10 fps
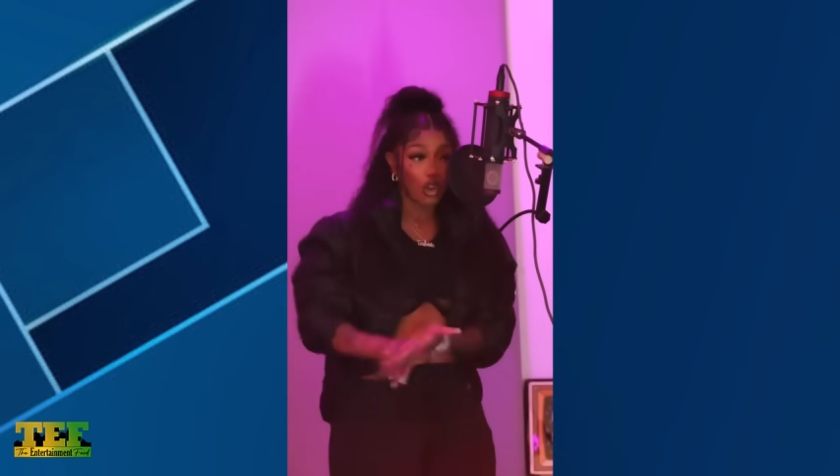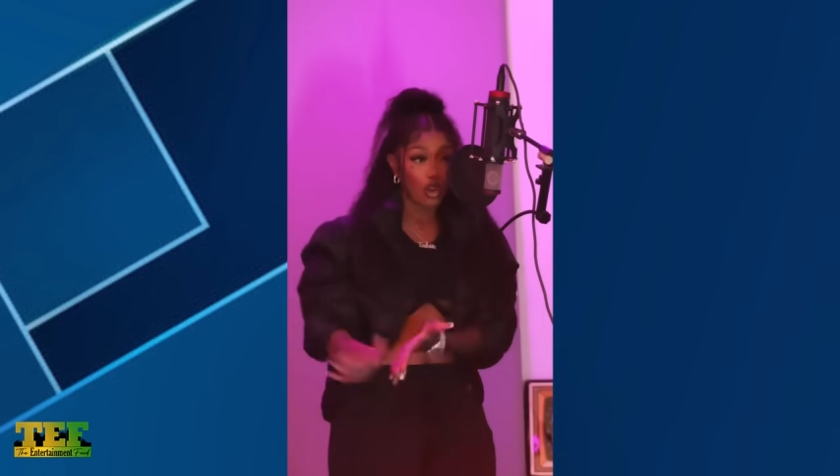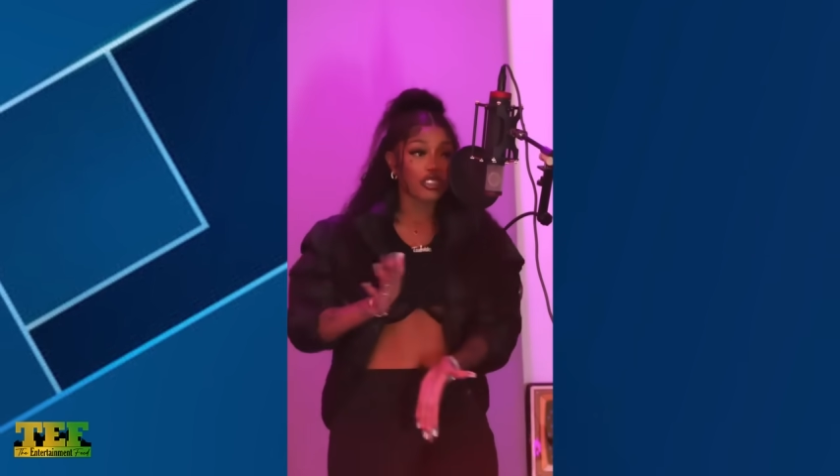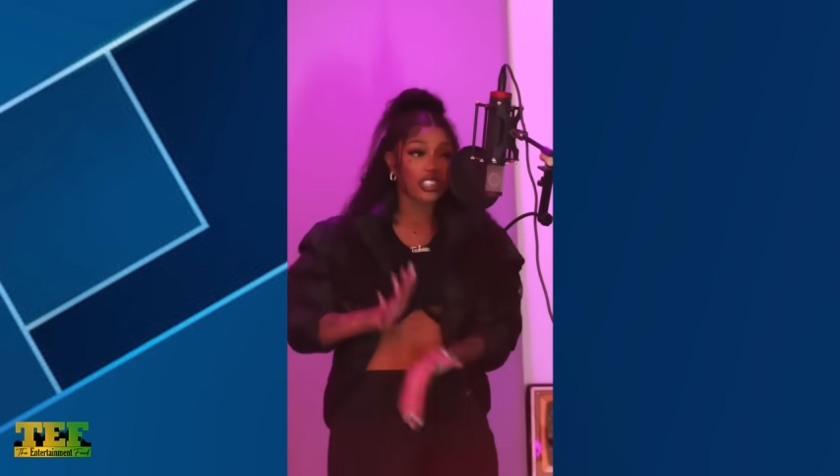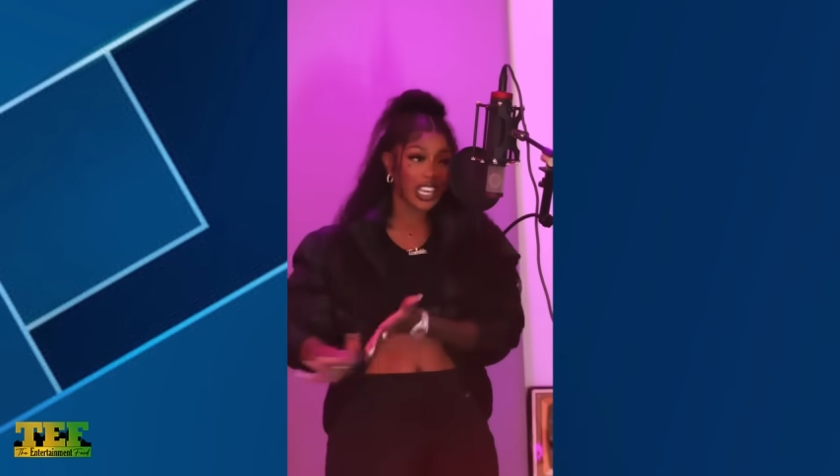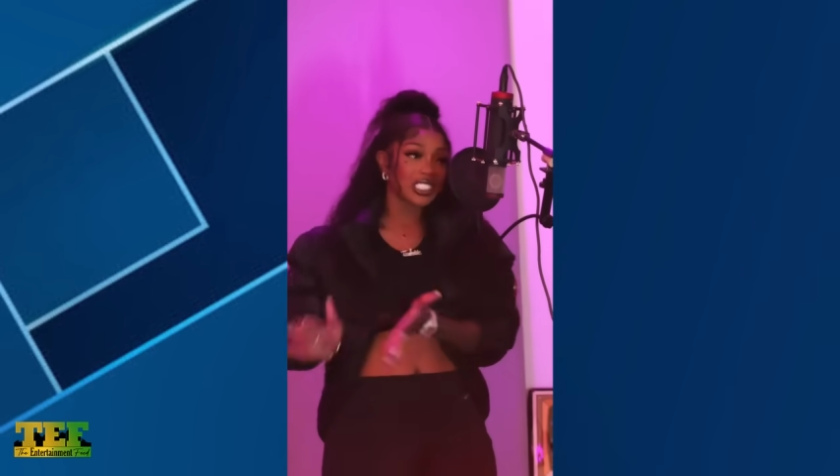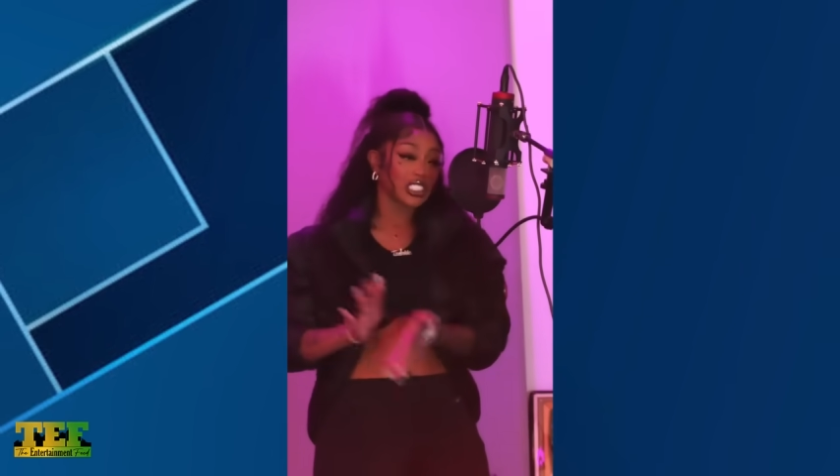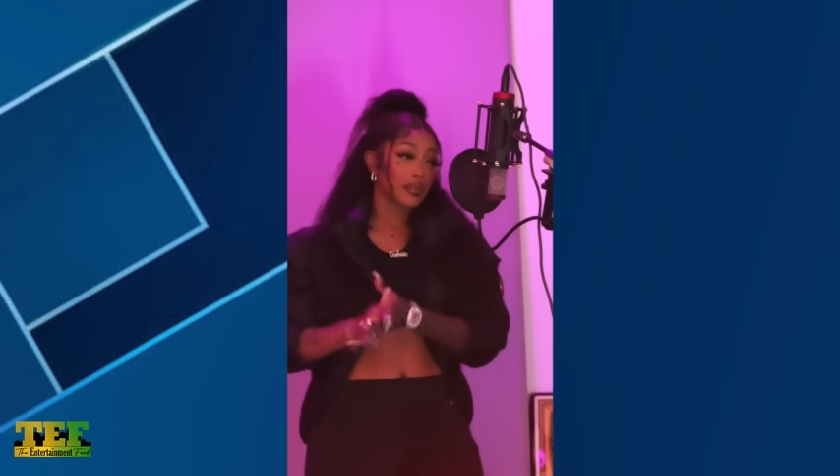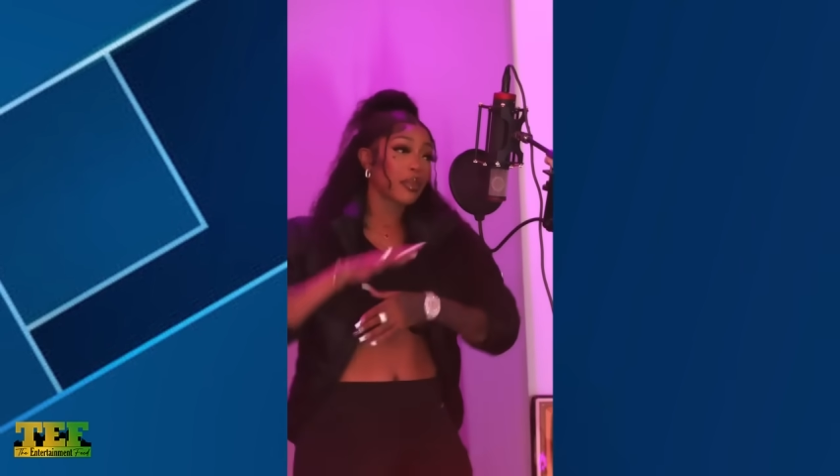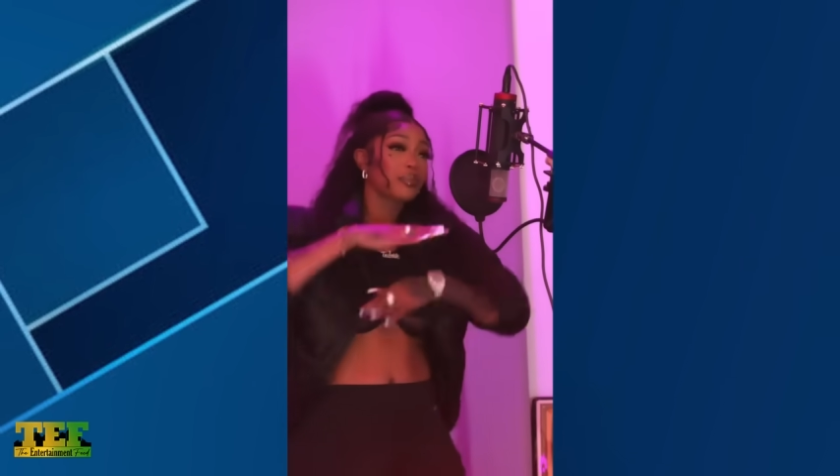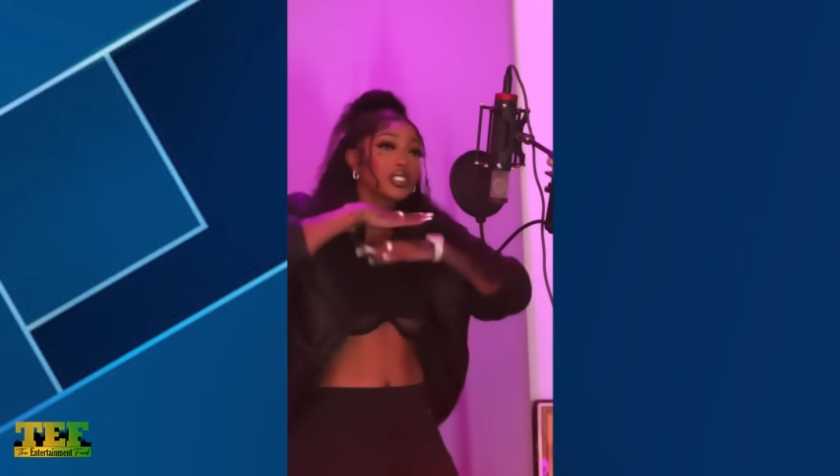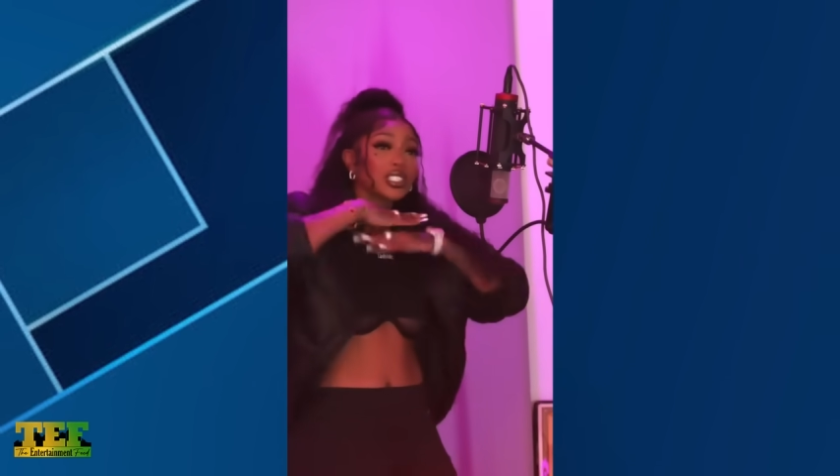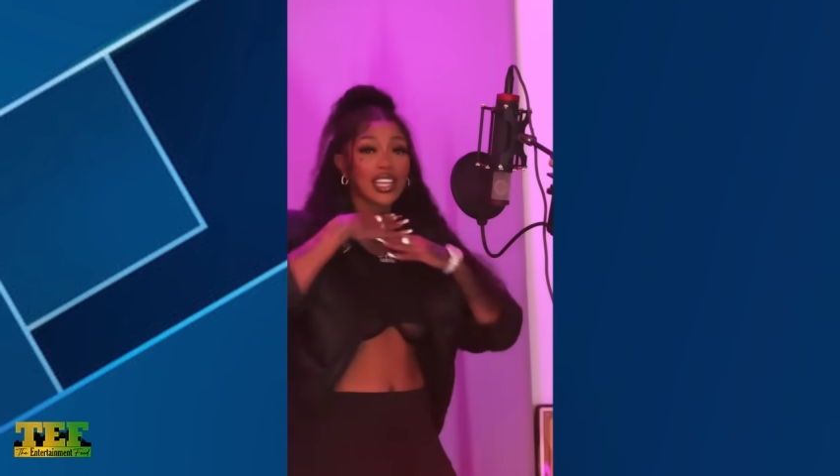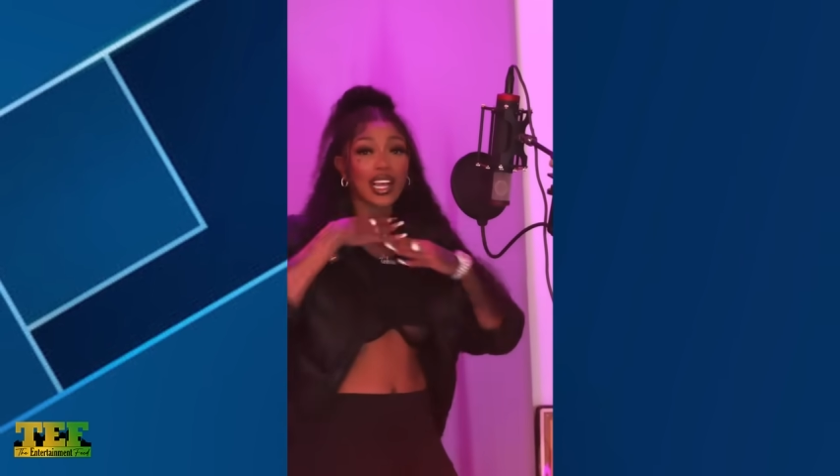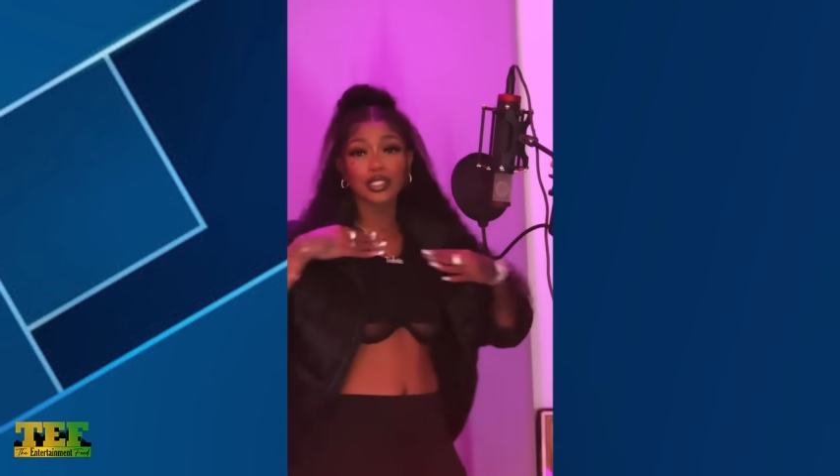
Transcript: sang that song. But